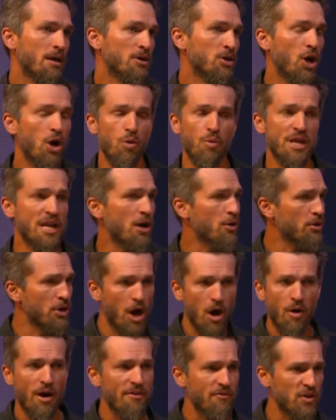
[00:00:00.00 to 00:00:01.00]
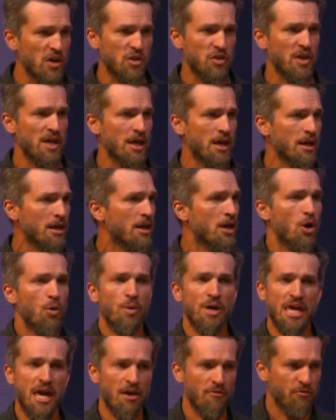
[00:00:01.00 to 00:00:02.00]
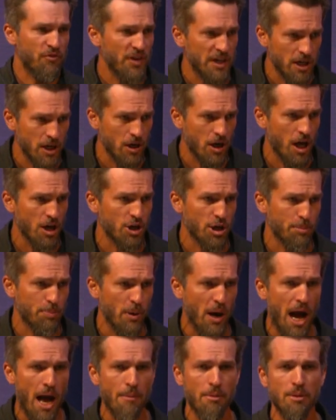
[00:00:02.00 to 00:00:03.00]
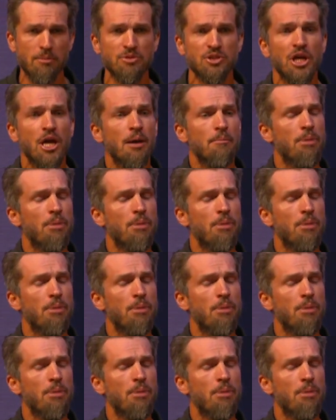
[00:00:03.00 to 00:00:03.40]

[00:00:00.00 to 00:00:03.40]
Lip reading: No, we don't know everything. We can't figure out all your problems,